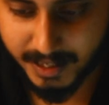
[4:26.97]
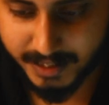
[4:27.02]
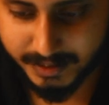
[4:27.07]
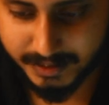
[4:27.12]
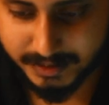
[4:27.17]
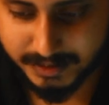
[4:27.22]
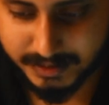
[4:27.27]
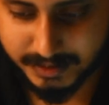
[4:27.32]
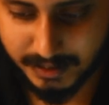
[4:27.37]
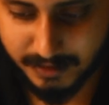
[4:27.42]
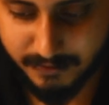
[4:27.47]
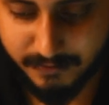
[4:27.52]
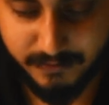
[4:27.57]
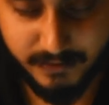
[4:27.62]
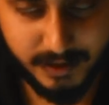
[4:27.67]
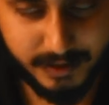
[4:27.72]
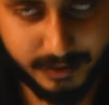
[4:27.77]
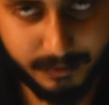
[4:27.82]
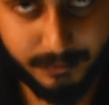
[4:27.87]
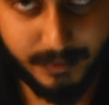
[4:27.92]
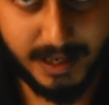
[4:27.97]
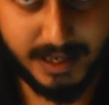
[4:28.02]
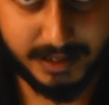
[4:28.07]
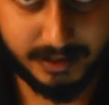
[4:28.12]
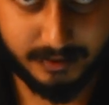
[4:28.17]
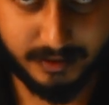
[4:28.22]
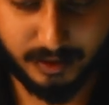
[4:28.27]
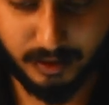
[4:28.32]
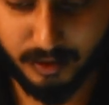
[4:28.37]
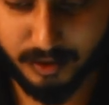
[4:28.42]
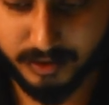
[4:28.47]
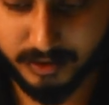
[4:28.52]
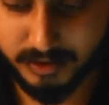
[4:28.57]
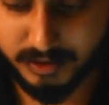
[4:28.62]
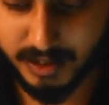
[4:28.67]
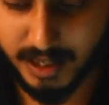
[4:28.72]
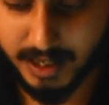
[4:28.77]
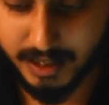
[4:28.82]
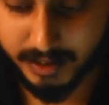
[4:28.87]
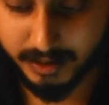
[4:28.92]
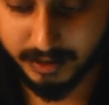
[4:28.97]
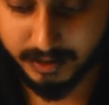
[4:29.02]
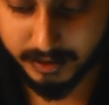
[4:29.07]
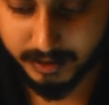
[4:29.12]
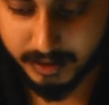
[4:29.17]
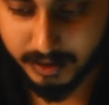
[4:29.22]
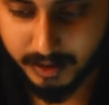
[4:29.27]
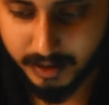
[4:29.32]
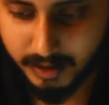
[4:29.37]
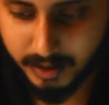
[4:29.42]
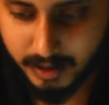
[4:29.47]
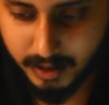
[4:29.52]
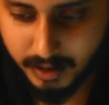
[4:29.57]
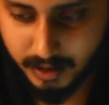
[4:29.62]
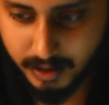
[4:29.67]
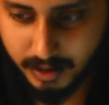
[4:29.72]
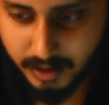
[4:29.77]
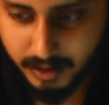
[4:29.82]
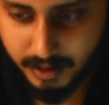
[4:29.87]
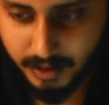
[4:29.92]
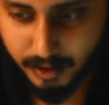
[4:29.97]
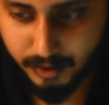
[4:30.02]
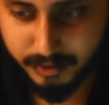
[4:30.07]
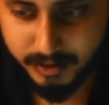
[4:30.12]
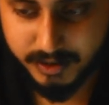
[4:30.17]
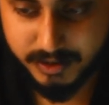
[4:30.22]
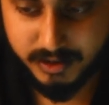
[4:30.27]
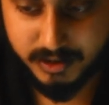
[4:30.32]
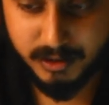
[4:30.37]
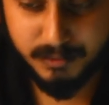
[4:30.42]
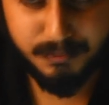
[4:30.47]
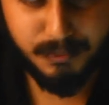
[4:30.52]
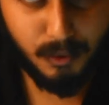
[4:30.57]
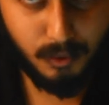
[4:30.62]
mic itself and the mic records directly. Now this is